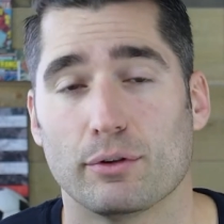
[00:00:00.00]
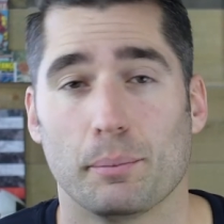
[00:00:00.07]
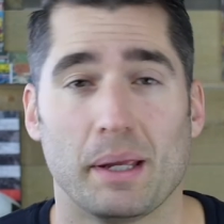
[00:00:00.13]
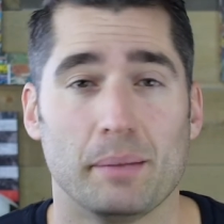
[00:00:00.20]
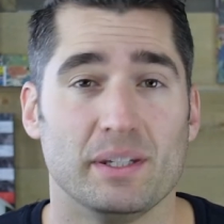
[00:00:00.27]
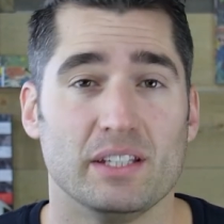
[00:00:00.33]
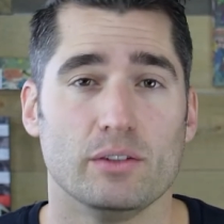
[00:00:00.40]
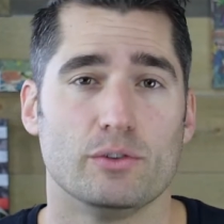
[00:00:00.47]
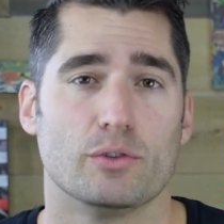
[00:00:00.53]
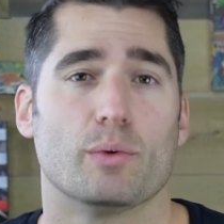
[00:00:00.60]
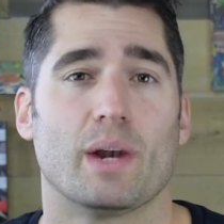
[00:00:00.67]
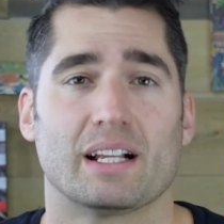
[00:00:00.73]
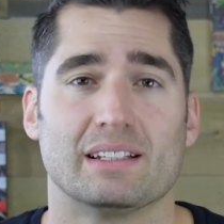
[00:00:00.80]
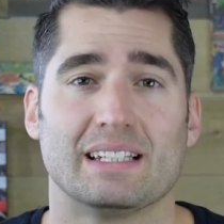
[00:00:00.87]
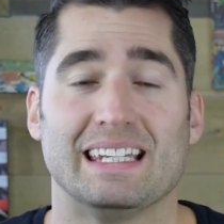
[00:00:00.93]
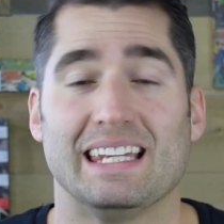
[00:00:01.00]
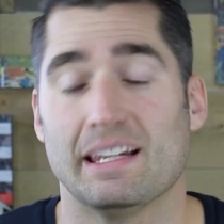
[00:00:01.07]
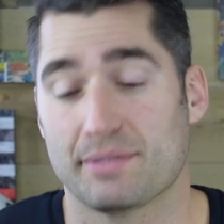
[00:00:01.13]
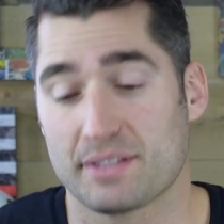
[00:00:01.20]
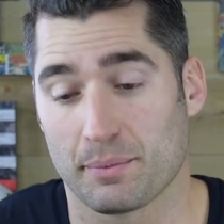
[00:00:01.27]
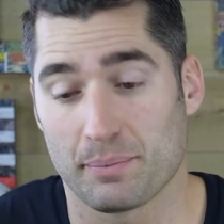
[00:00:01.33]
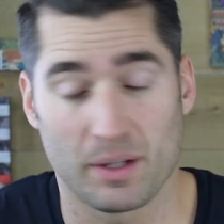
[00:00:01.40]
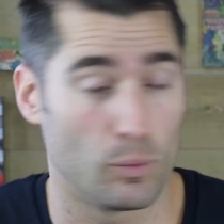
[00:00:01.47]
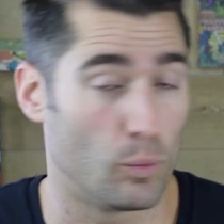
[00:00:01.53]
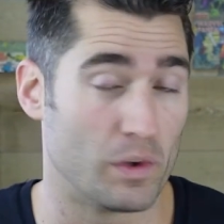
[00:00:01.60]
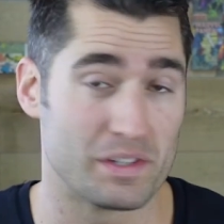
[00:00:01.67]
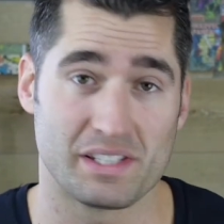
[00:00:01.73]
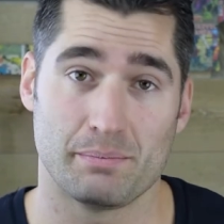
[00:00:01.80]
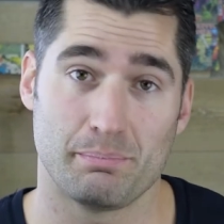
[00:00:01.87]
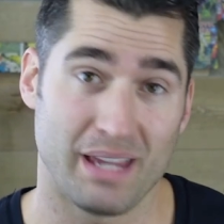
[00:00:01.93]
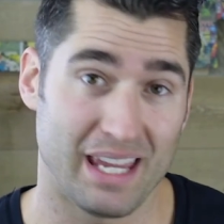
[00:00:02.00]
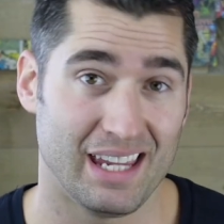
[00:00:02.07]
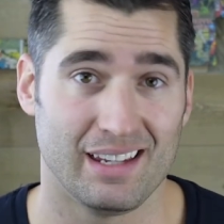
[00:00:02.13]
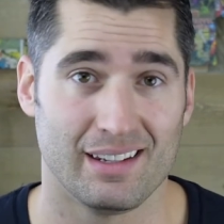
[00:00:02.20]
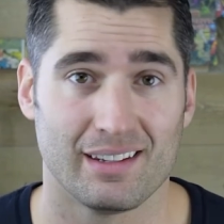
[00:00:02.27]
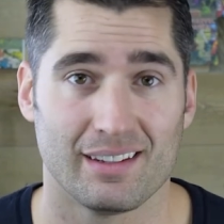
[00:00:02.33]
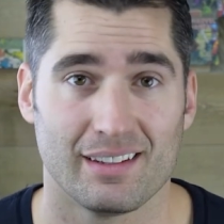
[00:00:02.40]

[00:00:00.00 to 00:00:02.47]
or maybe you directly, if something wasn't paid.